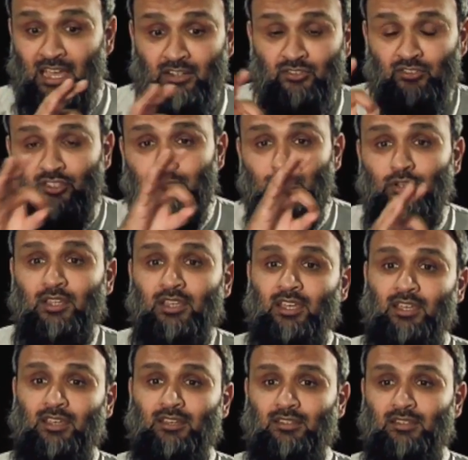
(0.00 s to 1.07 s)
ants
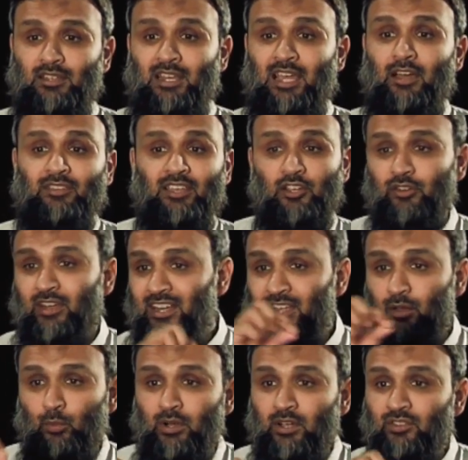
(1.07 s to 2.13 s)
communicate and how they create
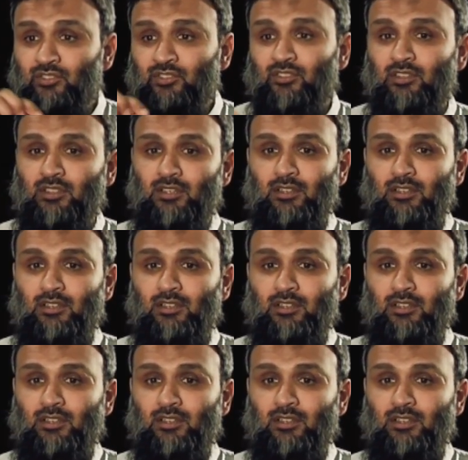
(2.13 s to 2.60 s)
networks.